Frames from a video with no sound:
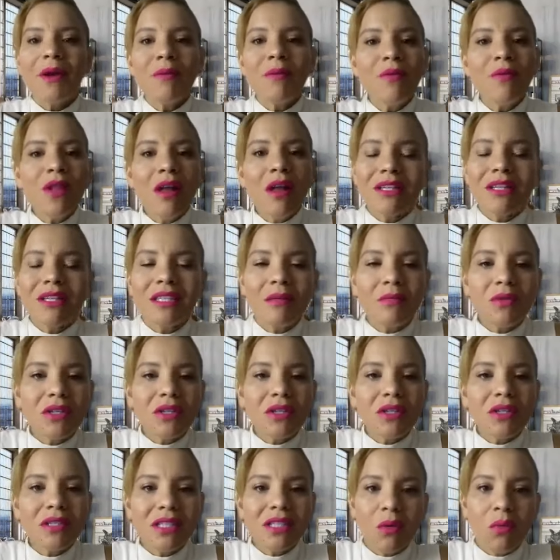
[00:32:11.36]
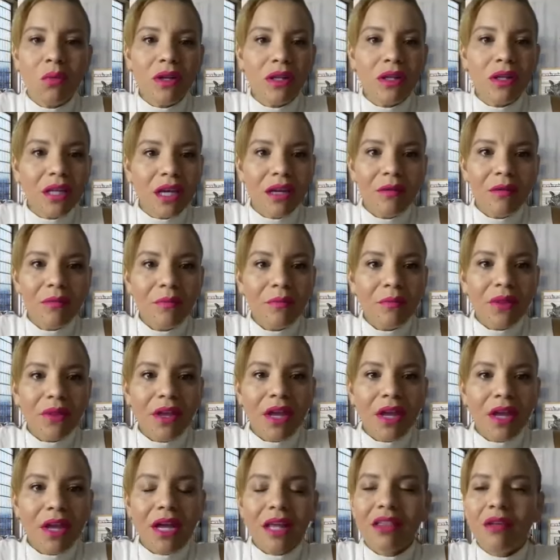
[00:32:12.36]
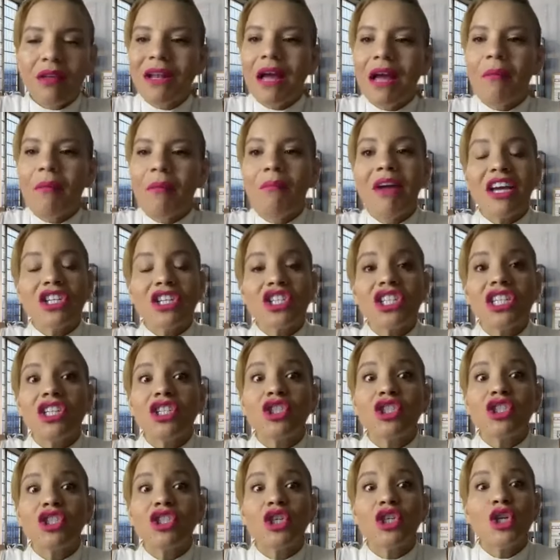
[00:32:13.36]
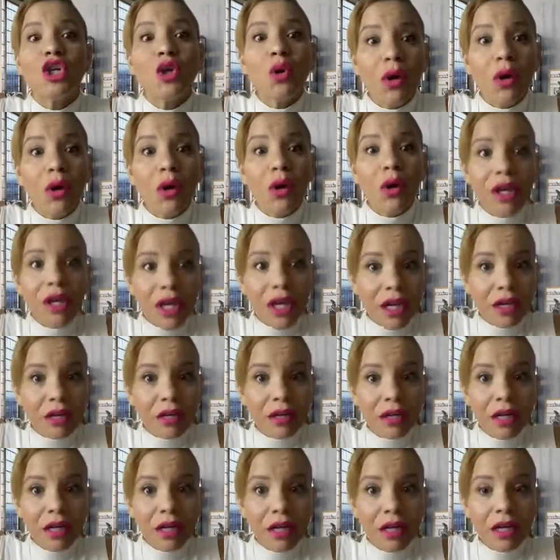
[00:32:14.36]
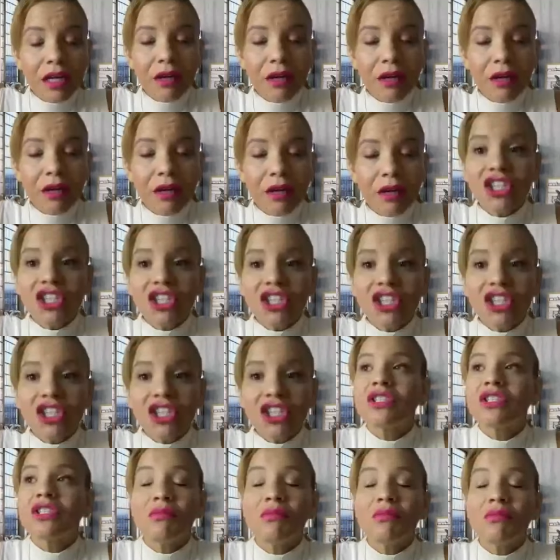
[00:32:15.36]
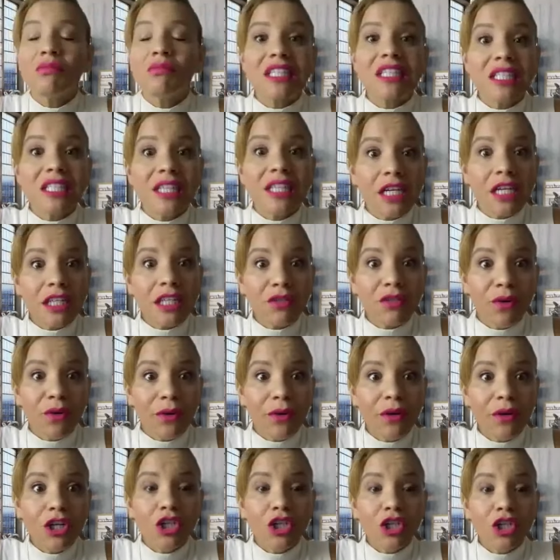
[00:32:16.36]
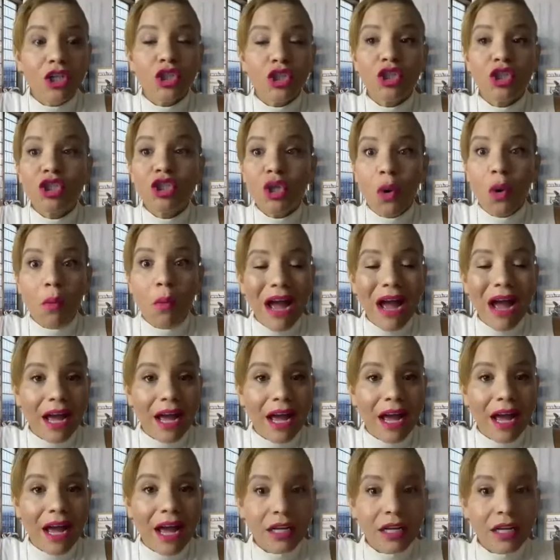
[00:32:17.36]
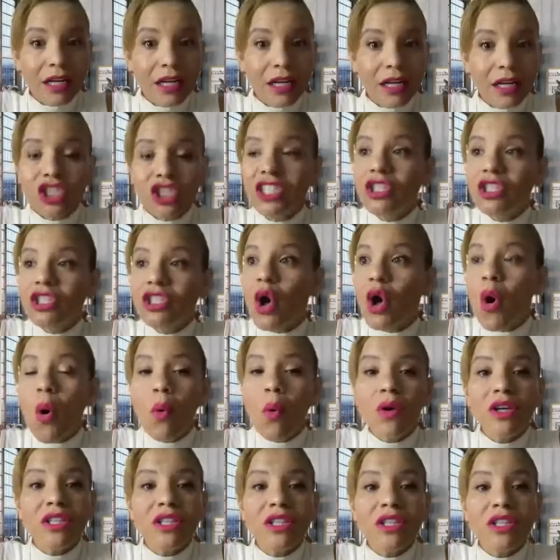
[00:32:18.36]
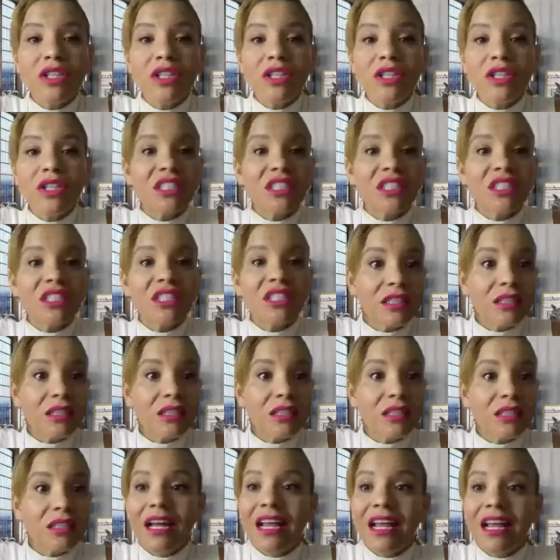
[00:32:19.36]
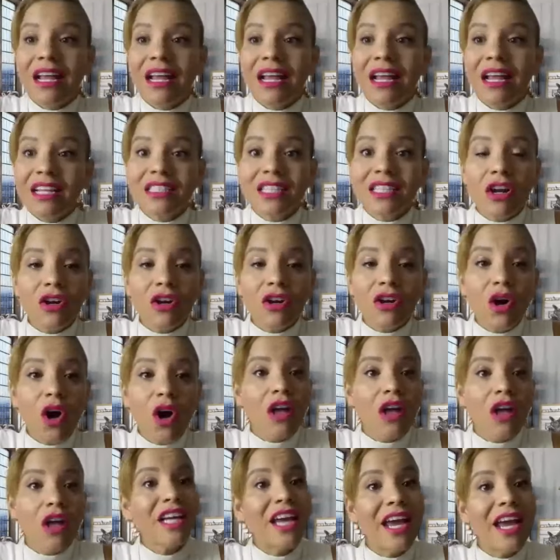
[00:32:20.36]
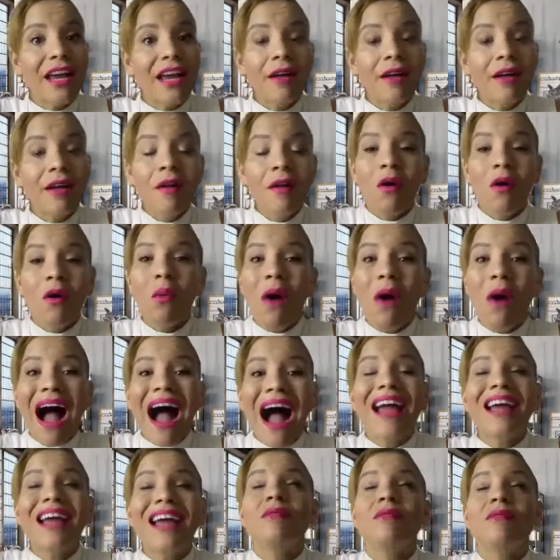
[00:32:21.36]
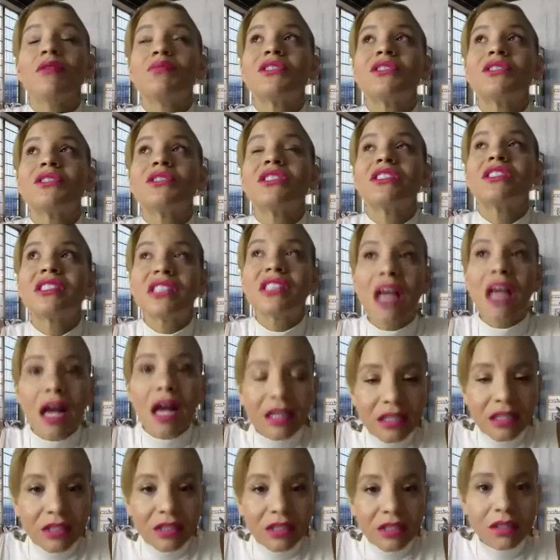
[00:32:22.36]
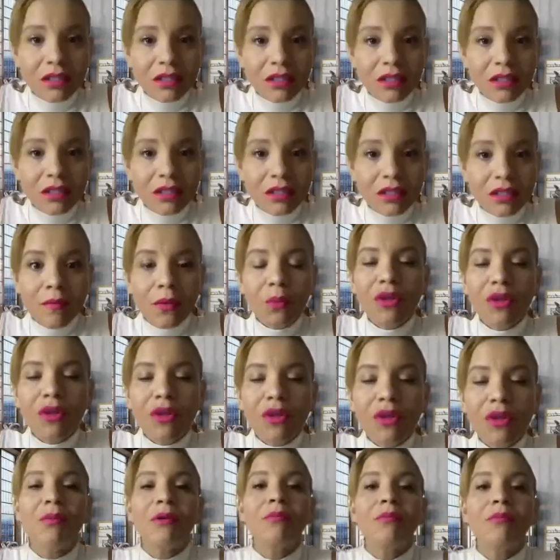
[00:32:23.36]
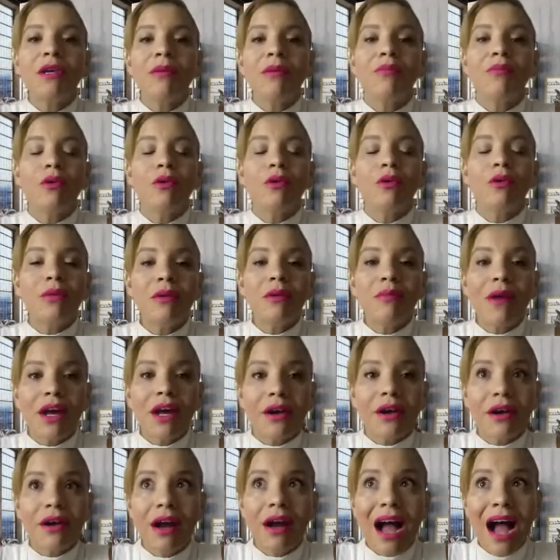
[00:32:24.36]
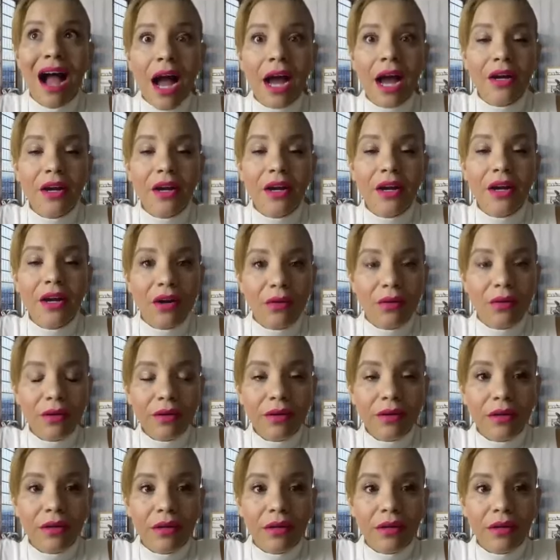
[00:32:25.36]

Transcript: people on my team could say one thing. They'd be like, man, she is annoying because she wants us to be successful so bad. She's always texting us, hey, let's get on a call. Hey, well, I am obsessed with helping people be better. I know